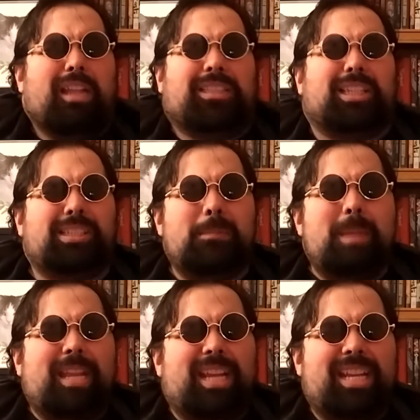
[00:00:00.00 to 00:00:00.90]
it doesn't
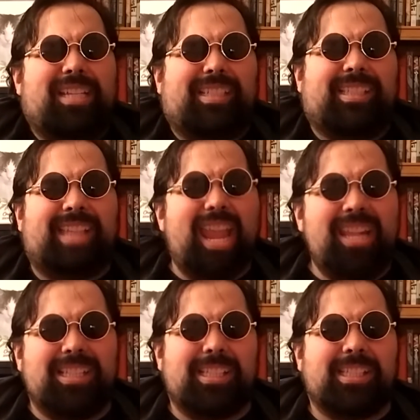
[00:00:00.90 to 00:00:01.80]
make any
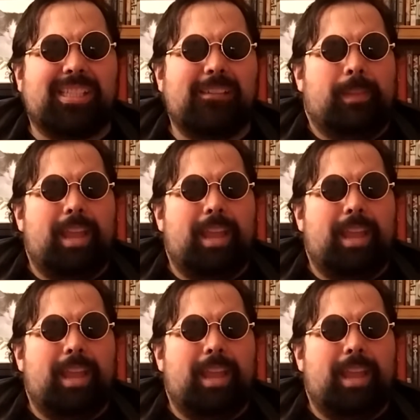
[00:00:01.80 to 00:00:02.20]
sense.